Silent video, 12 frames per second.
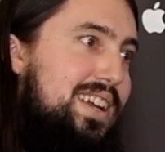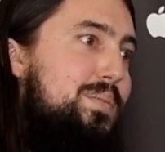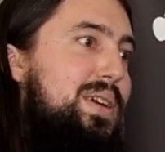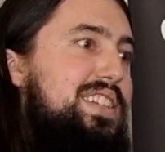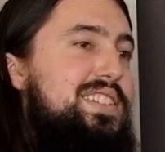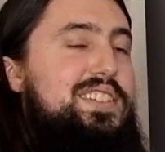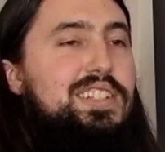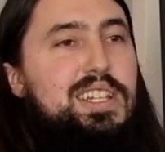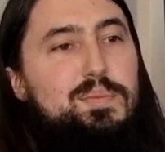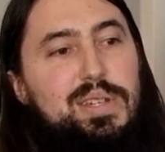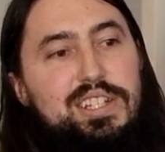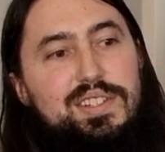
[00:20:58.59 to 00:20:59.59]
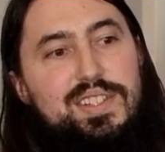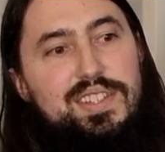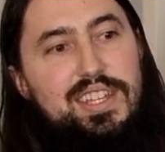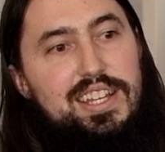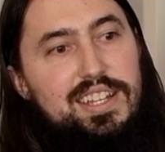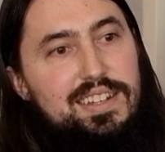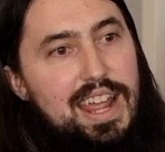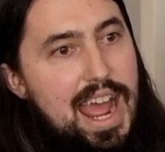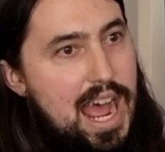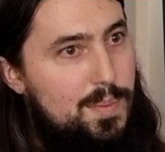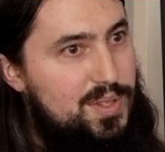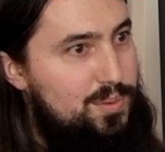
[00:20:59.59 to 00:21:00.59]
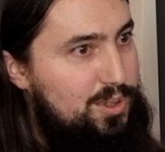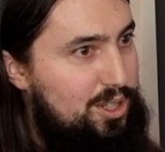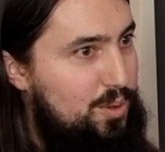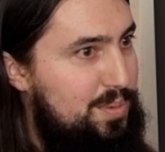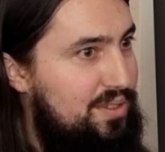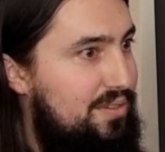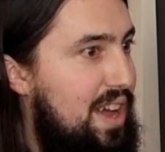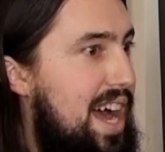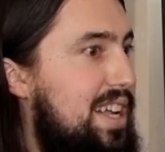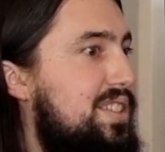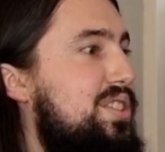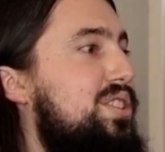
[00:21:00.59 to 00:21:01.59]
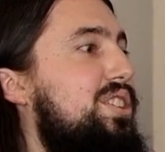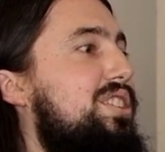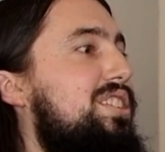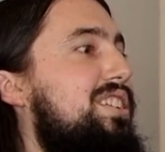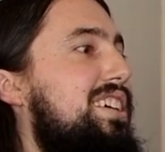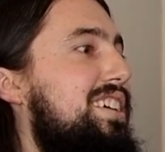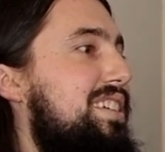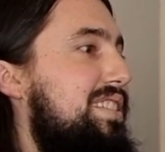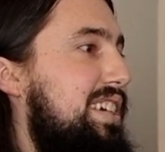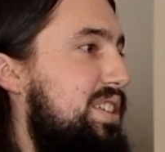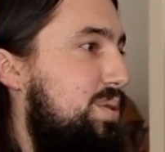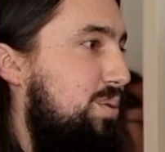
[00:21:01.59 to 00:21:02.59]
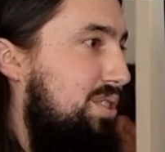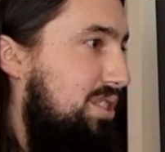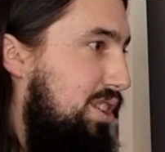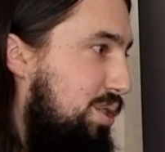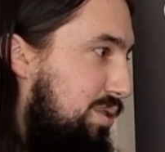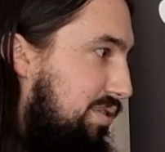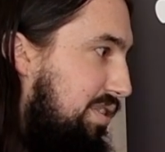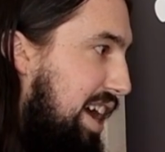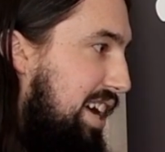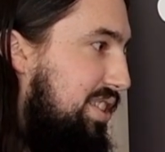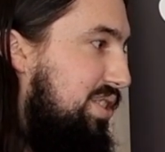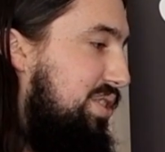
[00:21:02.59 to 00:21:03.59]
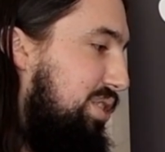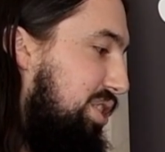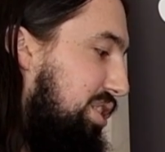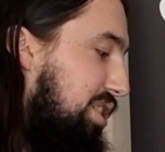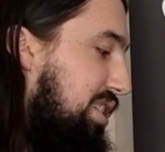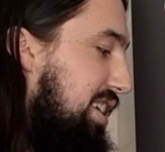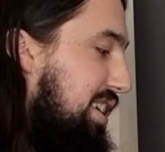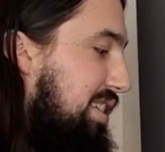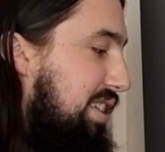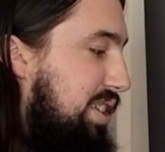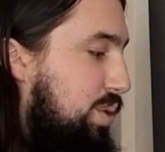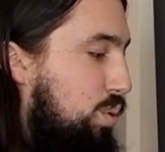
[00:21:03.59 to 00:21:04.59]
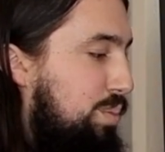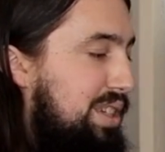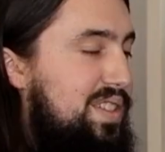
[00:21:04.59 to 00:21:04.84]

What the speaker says: basically it means that apps will open faster, things will load faster, things will be